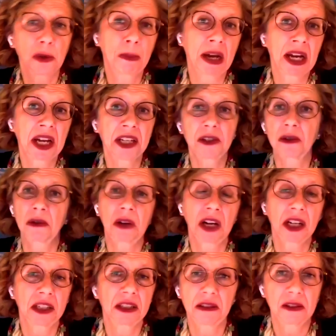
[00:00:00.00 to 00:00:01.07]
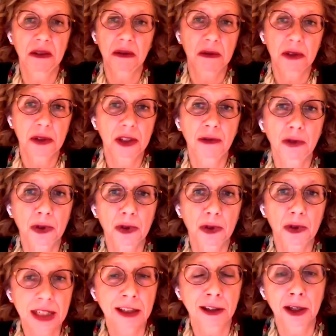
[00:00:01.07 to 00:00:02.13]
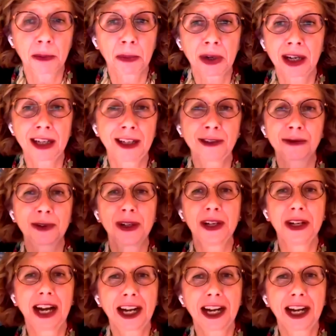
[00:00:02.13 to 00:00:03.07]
Too bad, you can't use if you're sitting on a pile of